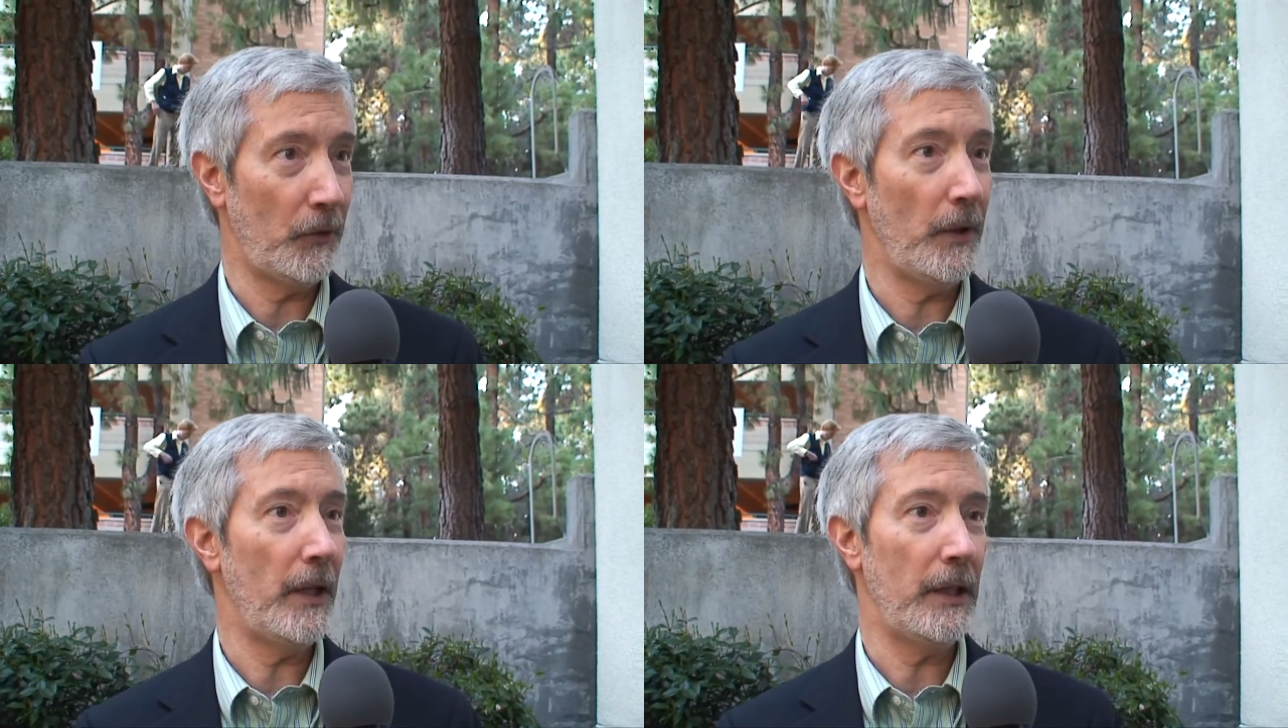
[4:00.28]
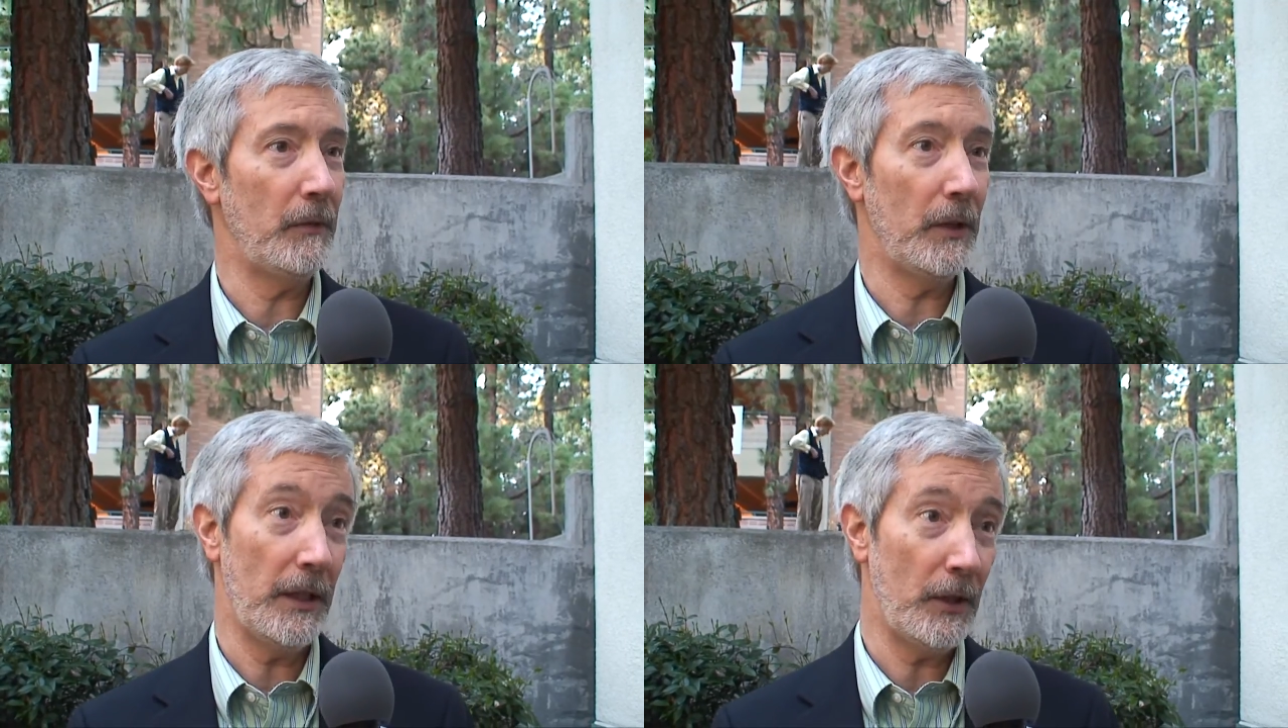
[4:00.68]
not
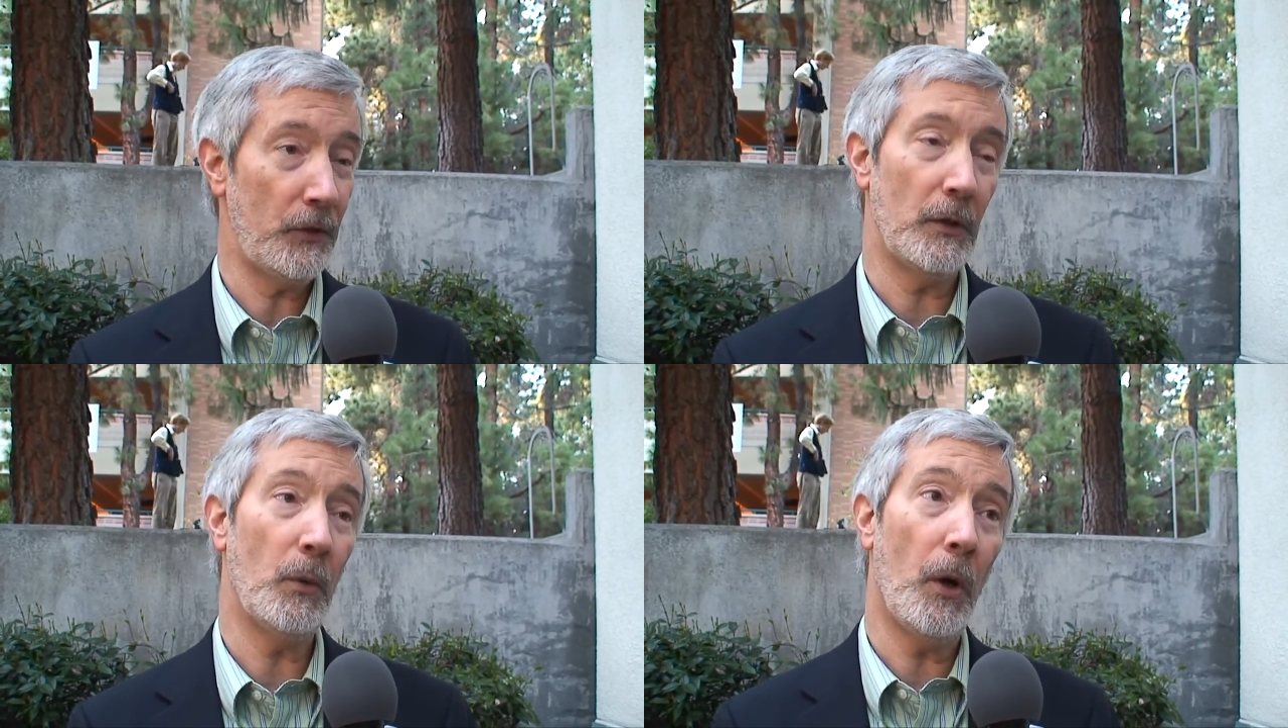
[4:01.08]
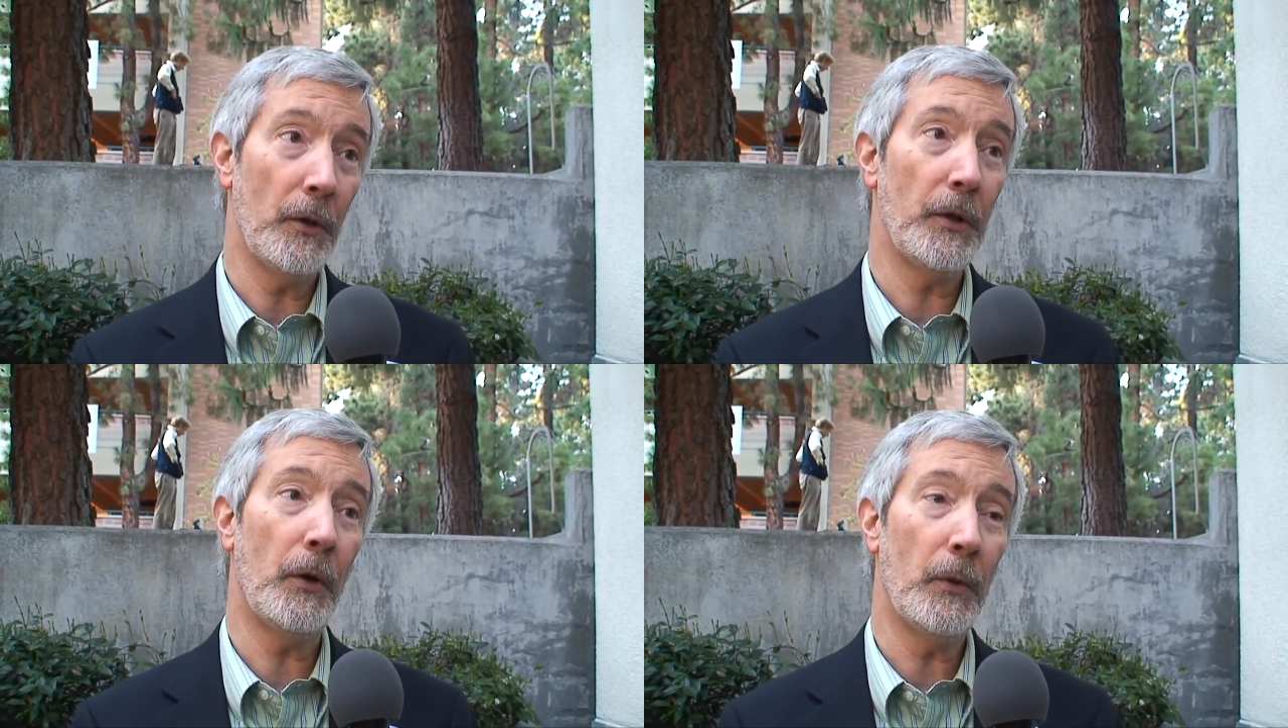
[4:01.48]
even an issue,
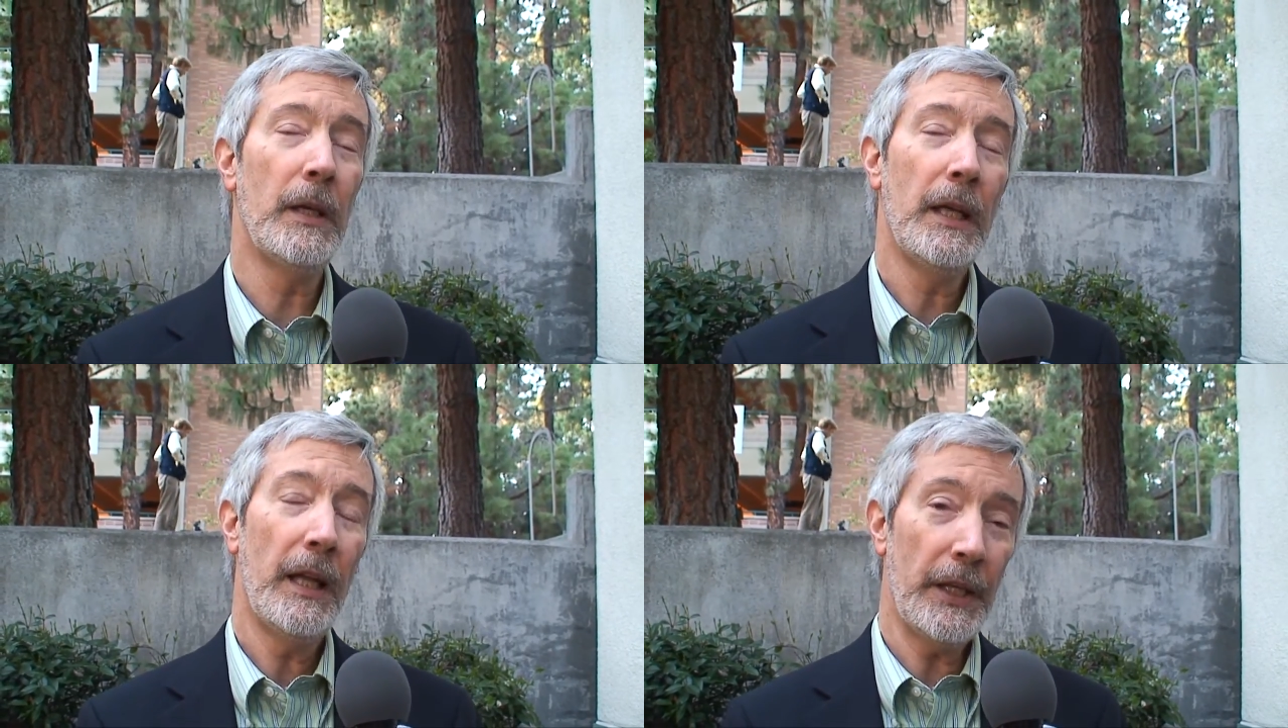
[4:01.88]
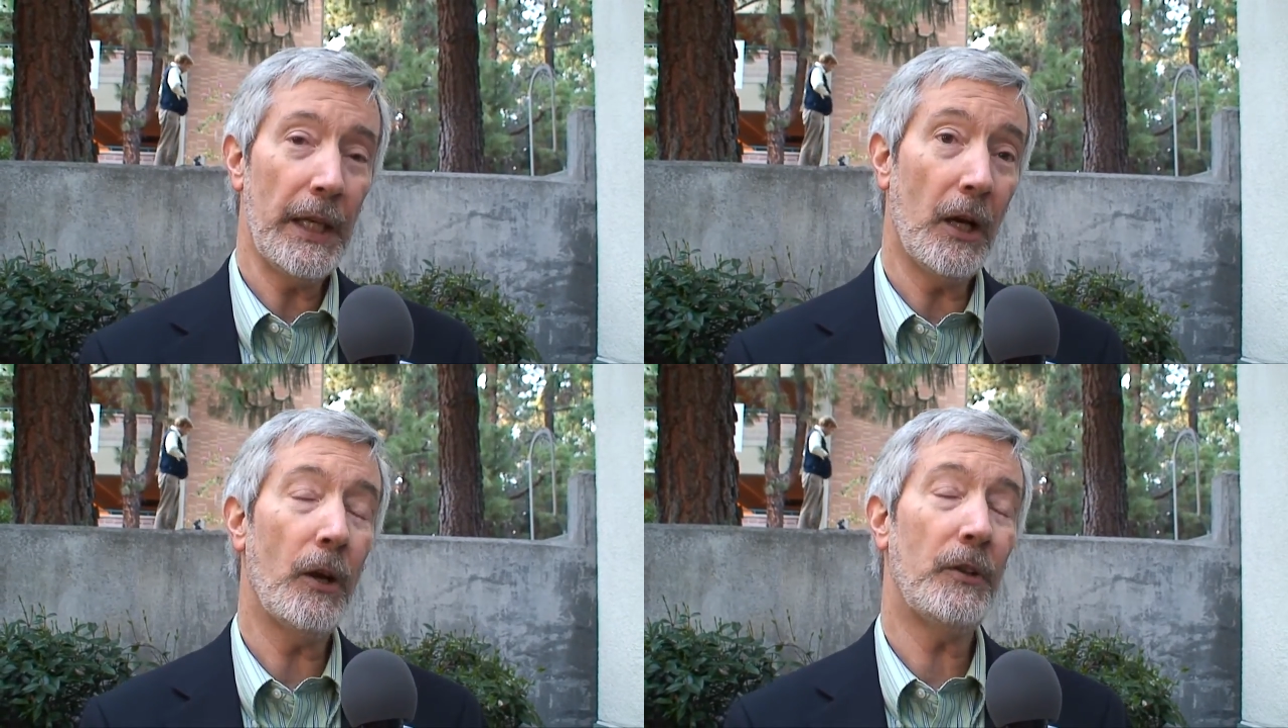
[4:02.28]
although they
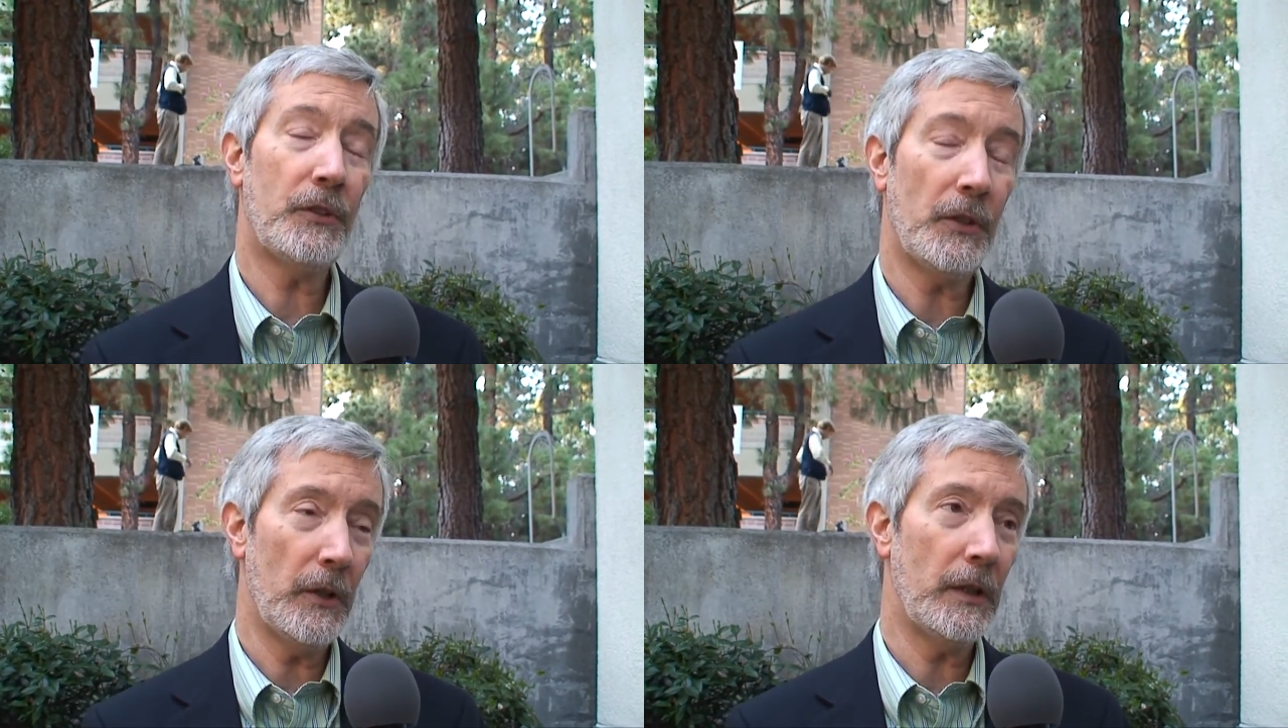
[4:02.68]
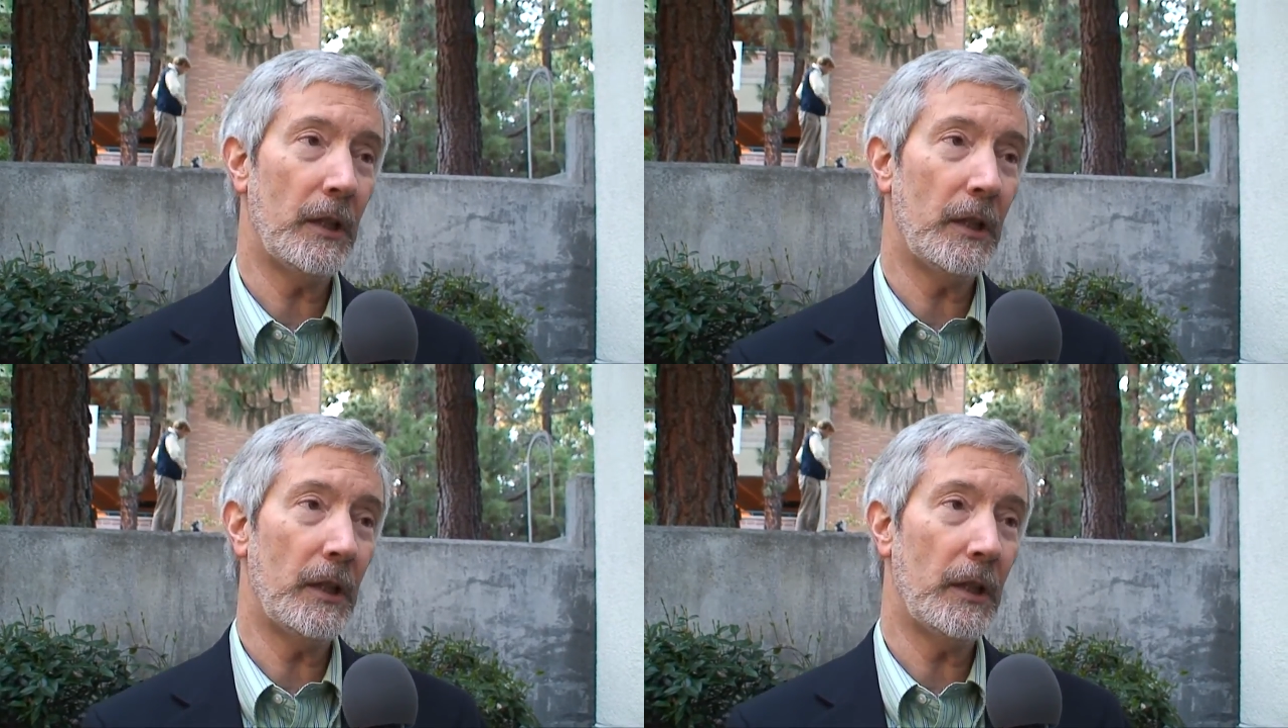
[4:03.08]
are starting